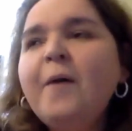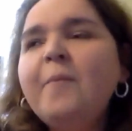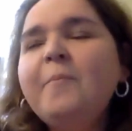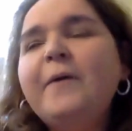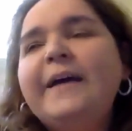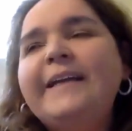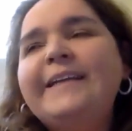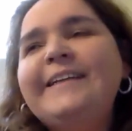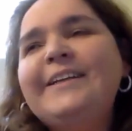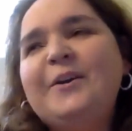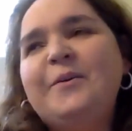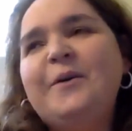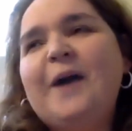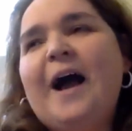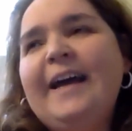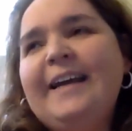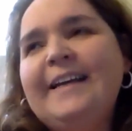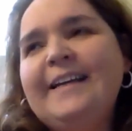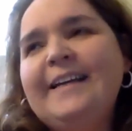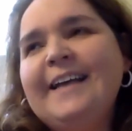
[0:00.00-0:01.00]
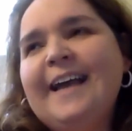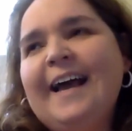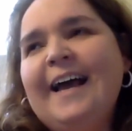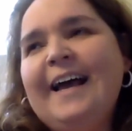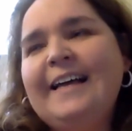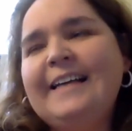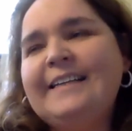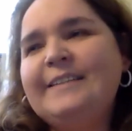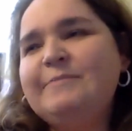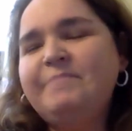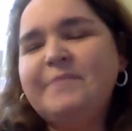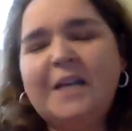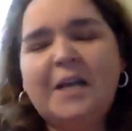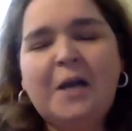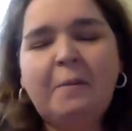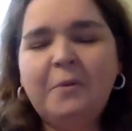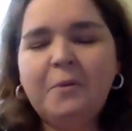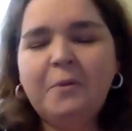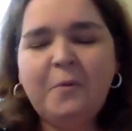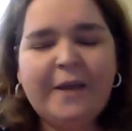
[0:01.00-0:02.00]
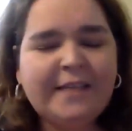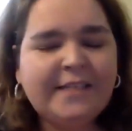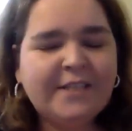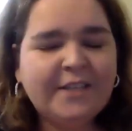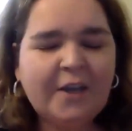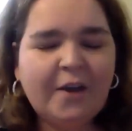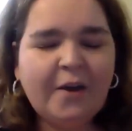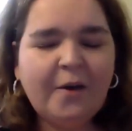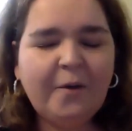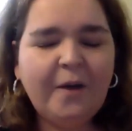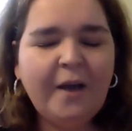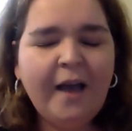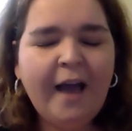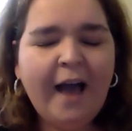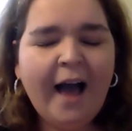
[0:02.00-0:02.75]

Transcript: But, you know, a couple of weeks ago,